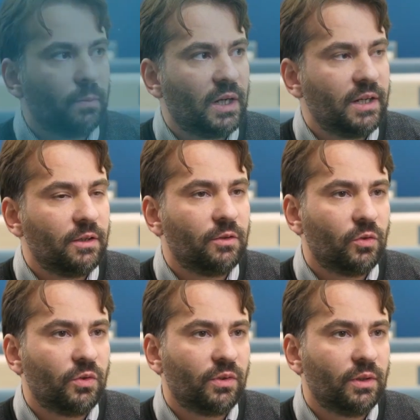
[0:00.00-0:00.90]
My
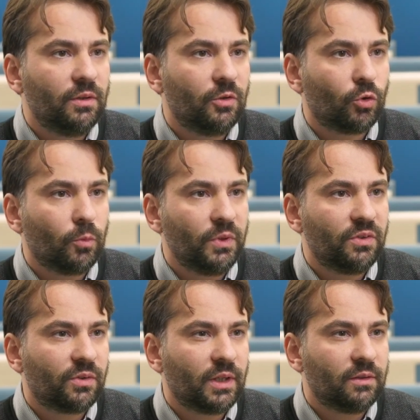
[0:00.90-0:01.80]
interest in this
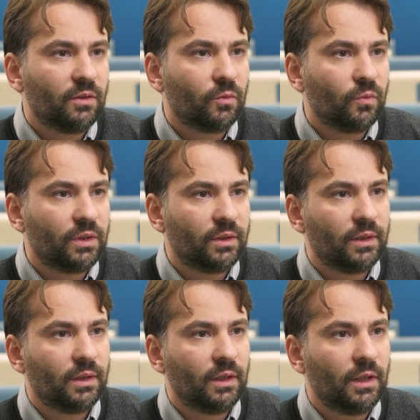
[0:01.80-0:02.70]
topic started with
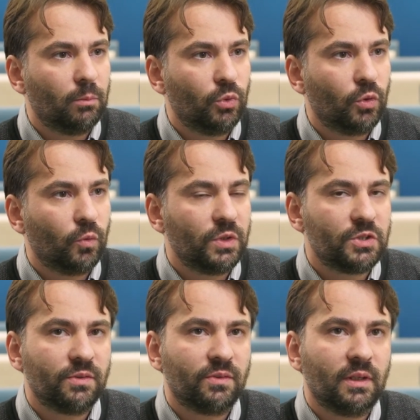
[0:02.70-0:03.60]
a book
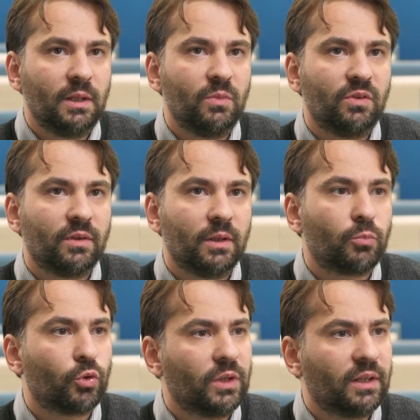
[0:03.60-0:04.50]
which is name is
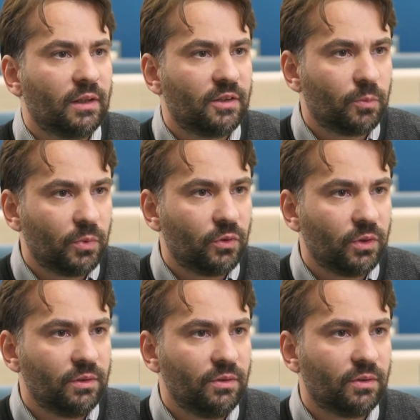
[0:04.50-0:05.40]
Product
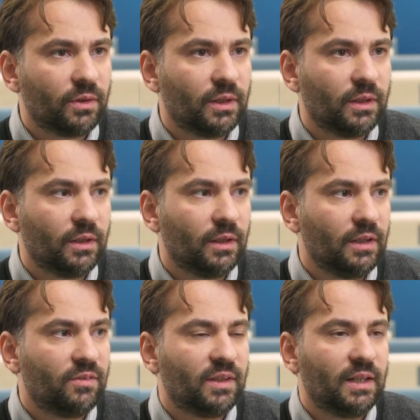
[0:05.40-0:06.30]
Experience.
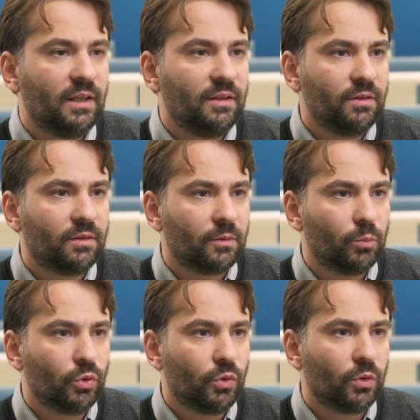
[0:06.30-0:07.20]
It's an
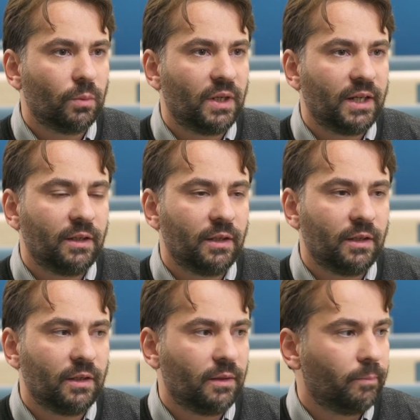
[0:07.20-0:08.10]
edited book by
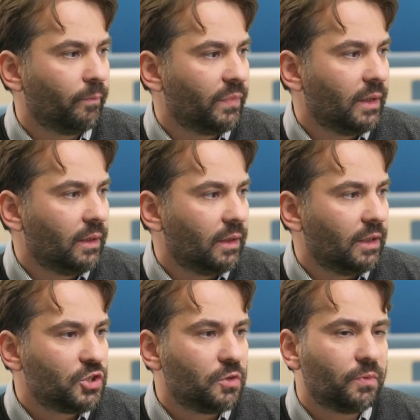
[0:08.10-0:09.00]

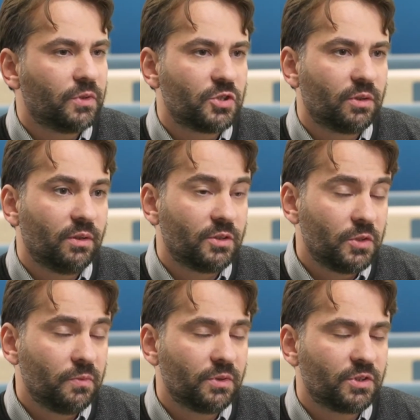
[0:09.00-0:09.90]

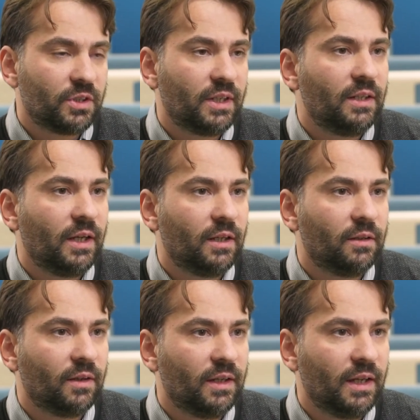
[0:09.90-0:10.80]
Schifferstein
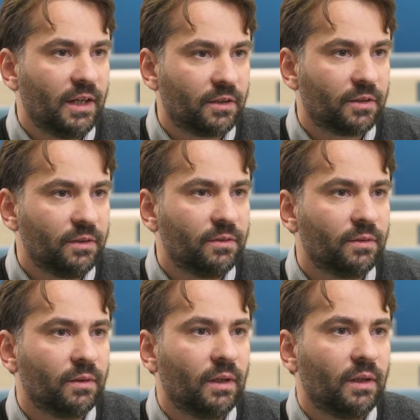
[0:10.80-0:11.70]
and Heckert,